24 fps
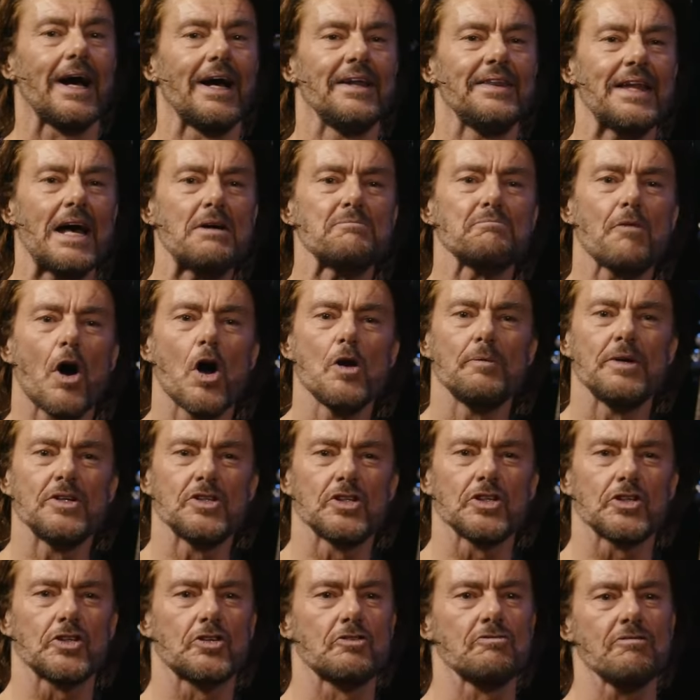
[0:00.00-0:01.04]
And that moment
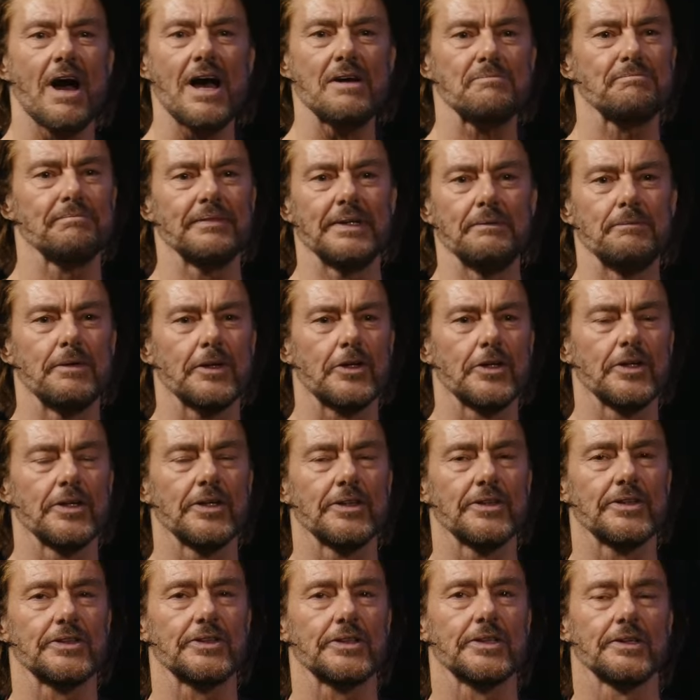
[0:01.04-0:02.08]
just grabbed me,
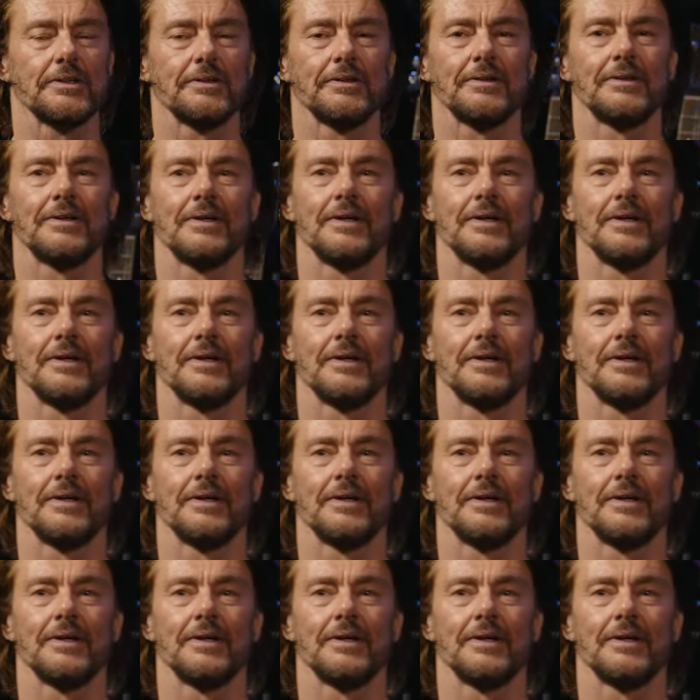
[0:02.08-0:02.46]
because